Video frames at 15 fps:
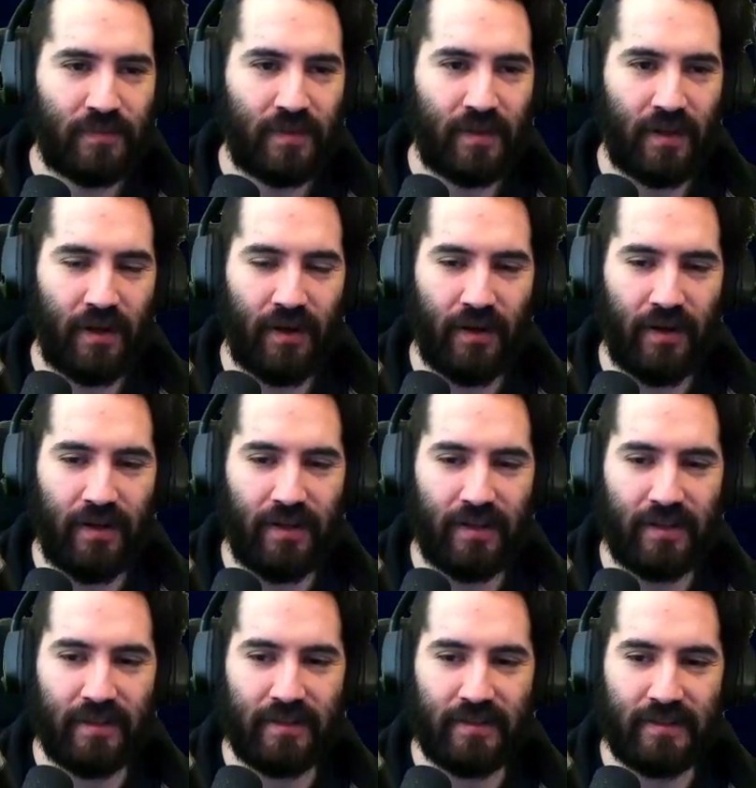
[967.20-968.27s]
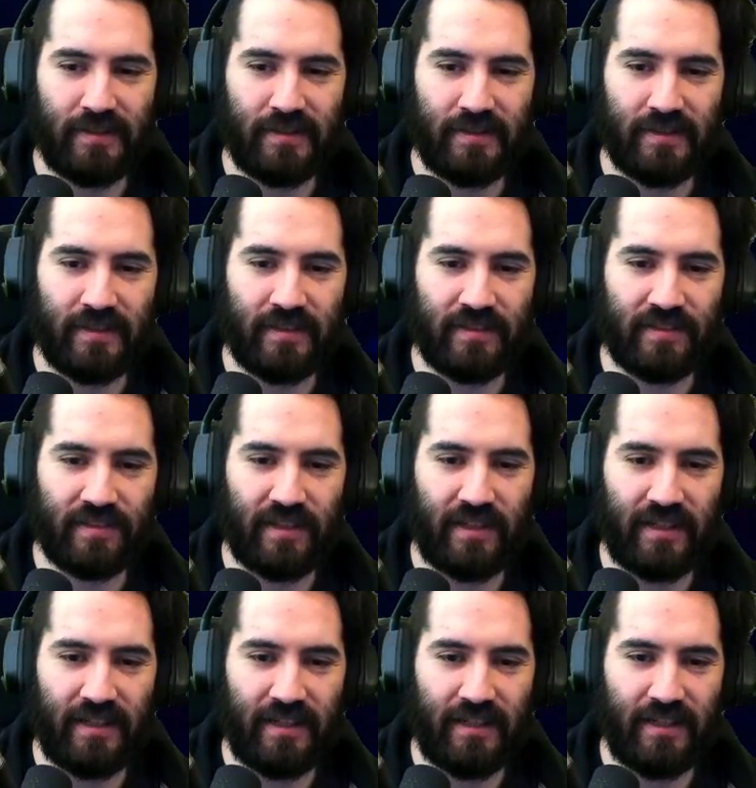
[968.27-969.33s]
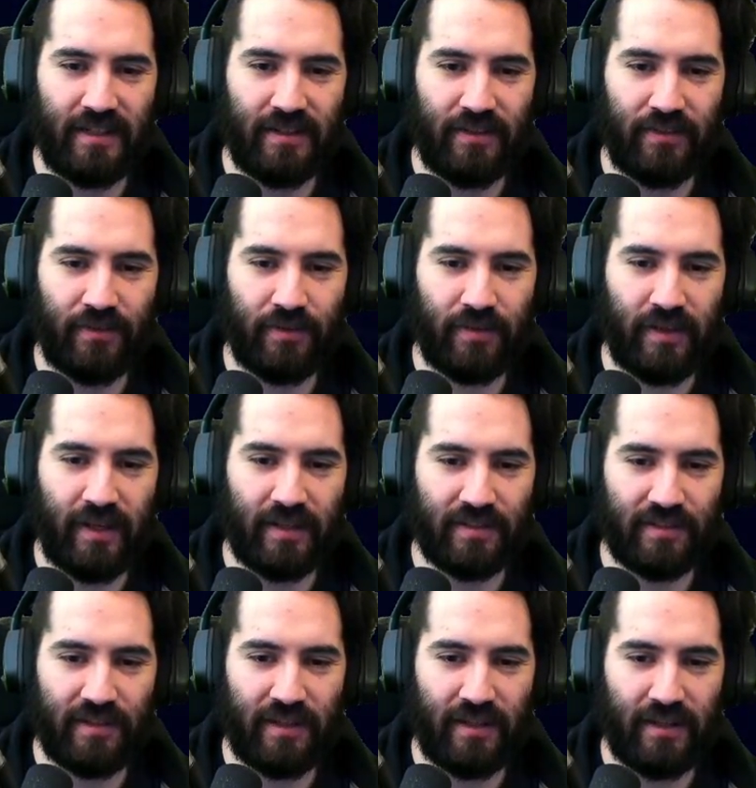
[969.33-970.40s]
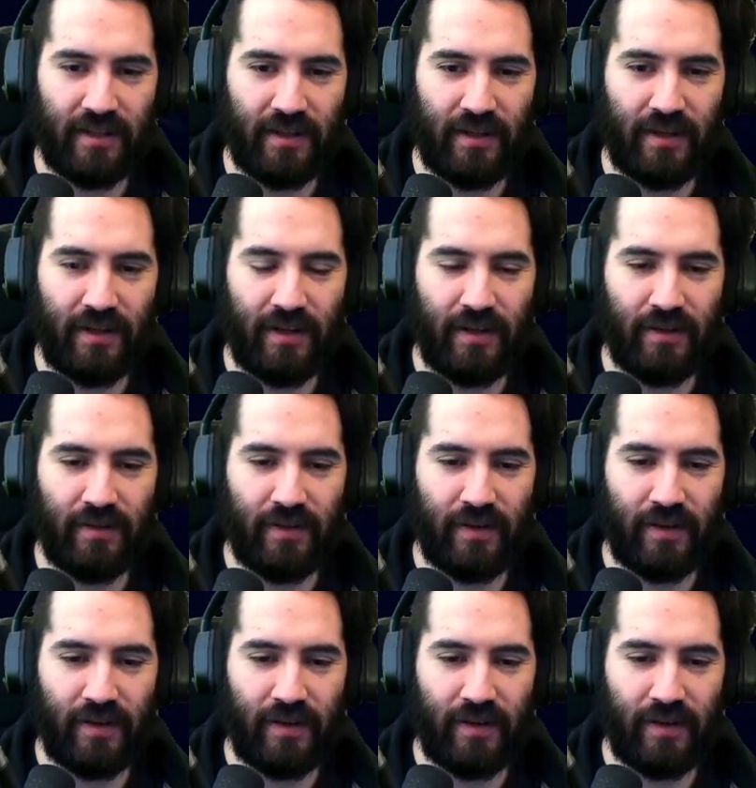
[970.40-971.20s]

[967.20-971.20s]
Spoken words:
All right, let's throw the X there. All